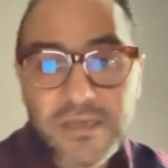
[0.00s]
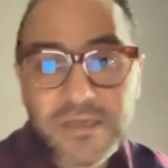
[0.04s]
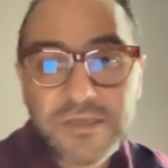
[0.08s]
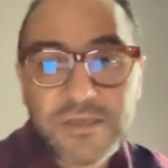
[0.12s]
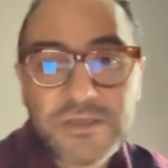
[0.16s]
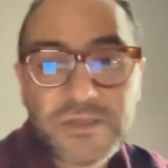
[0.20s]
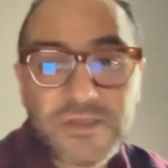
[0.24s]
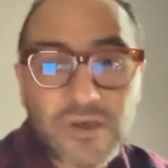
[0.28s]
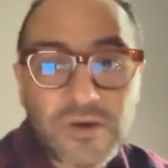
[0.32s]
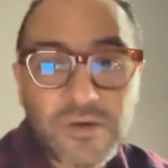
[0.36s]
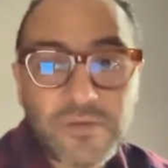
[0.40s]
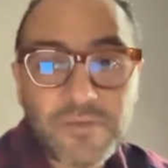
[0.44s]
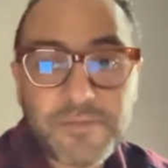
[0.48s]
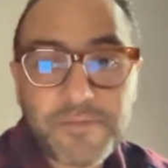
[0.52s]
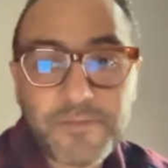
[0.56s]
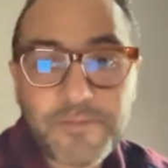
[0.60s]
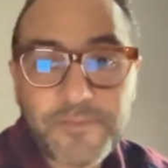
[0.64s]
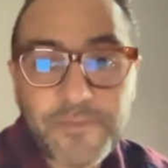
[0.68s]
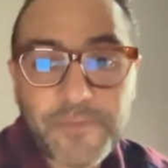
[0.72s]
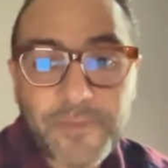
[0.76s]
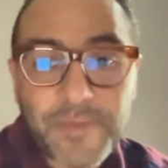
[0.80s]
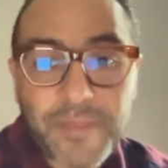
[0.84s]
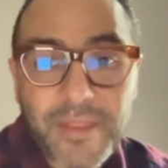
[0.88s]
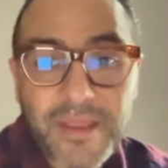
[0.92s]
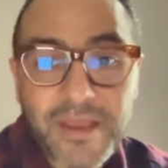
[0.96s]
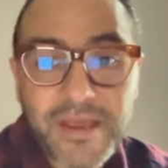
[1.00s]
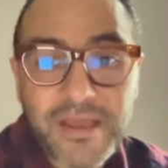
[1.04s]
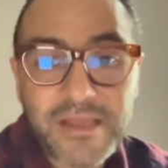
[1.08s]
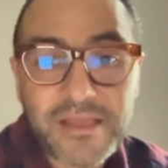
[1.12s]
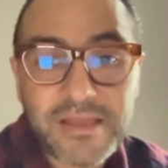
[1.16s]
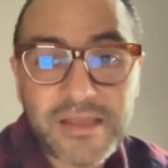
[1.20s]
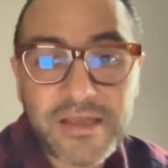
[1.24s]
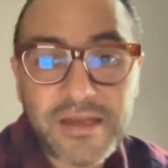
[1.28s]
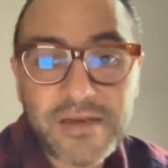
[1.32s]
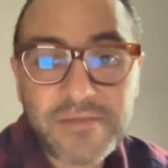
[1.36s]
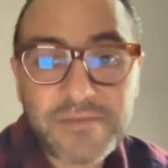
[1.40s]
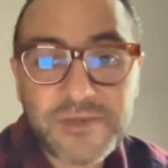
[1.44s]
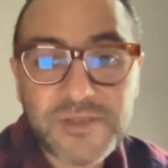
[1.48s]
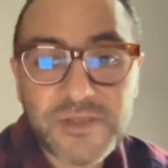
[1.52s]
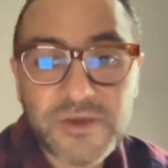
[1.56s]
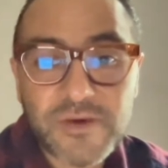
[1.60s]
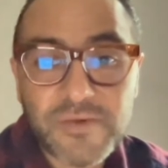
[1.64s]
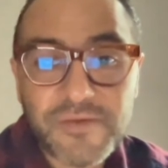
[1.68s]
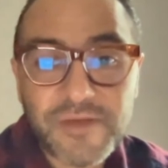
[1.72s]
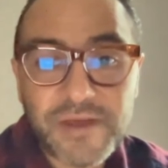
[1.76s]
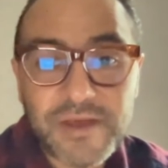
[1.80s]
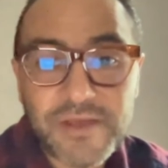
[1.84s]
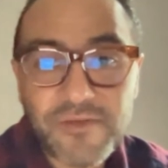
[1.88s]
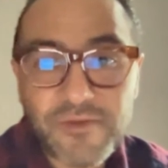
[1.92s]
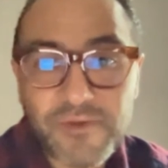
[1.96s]
So in terms of
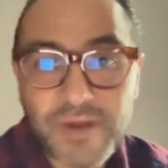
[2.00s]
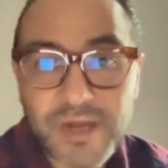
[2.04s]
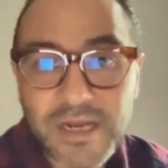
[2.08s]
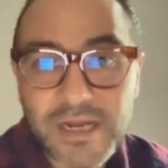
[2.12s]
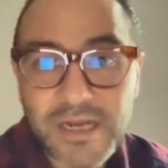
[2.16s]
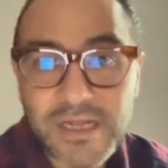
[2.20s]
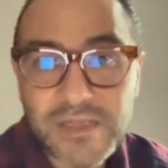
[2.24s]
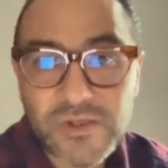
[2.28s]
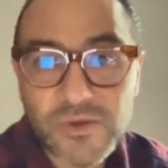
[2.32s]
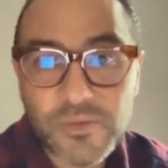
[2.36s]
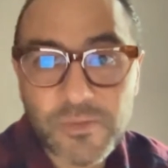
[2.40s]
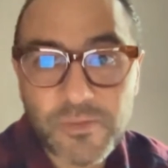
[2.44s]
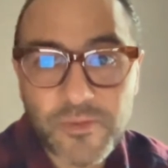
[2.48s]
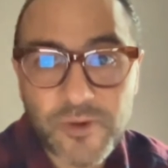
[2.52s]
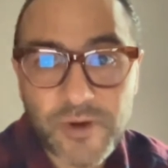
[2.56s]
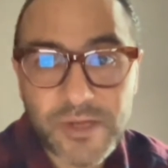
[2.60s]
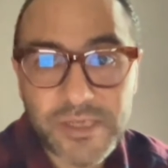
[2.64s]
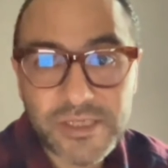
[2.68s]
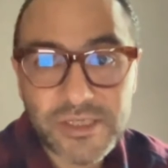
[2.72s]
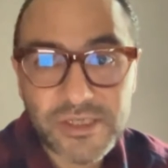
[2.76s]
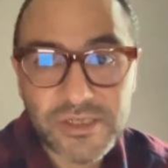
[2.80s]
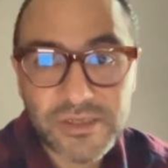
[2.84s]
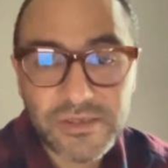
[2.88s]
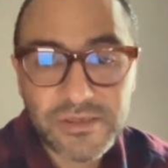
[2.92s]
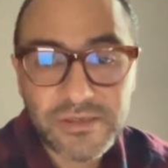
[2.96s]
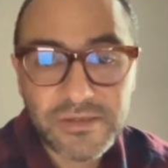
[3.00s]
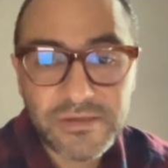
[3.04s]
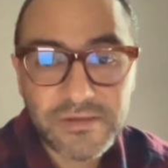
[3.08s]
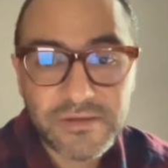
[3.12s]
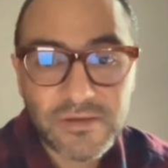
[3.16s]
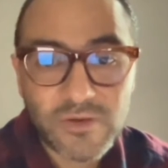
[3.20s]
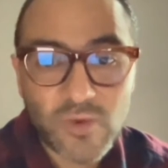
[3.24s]
the adrenal suppression,